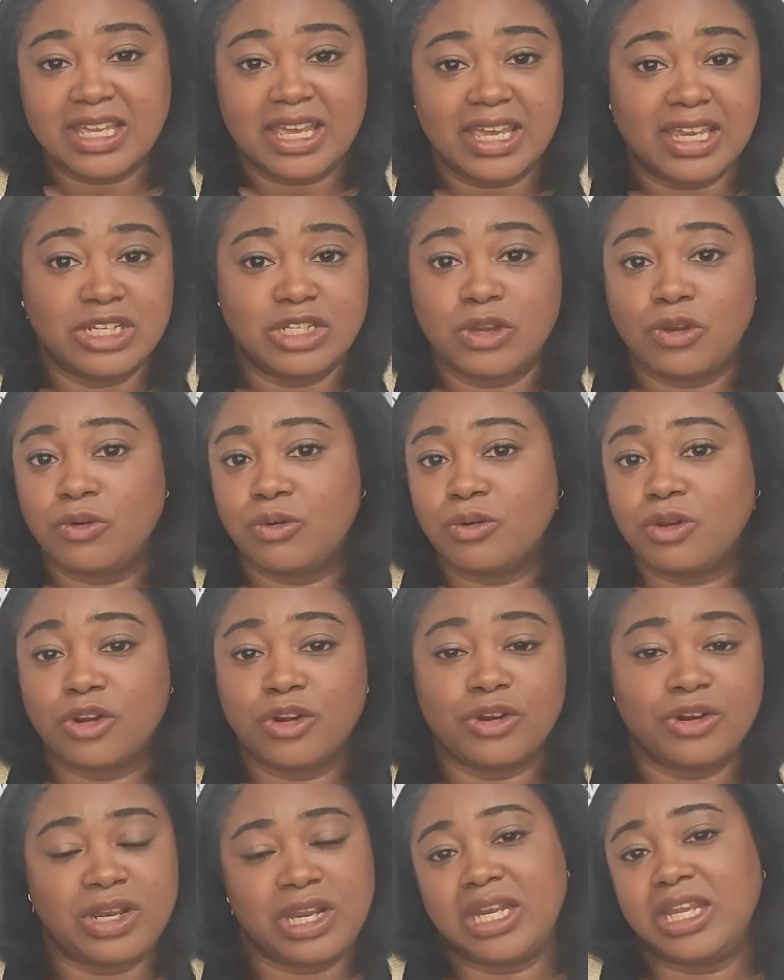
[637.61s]
I don't
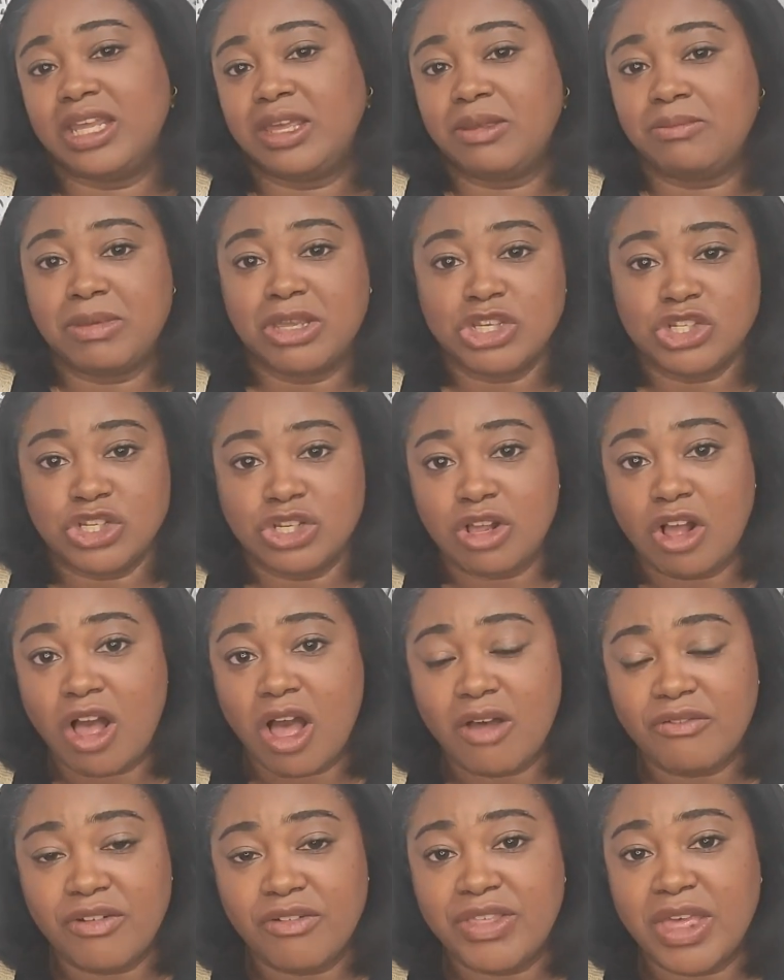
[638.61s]
earn any commission
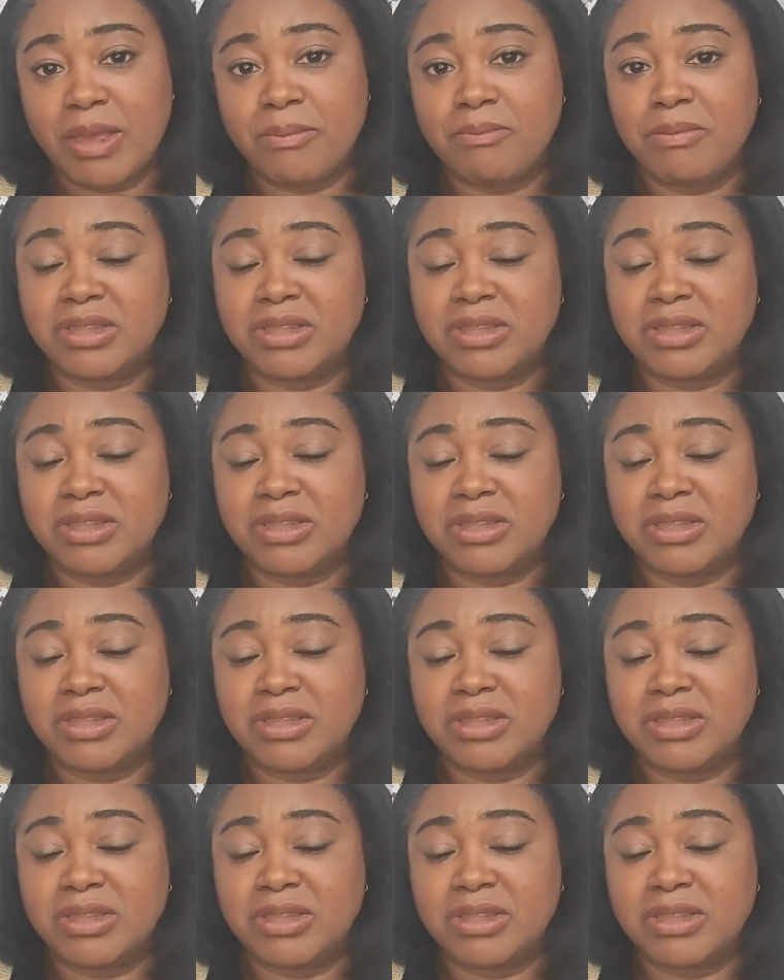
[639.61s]
off of them,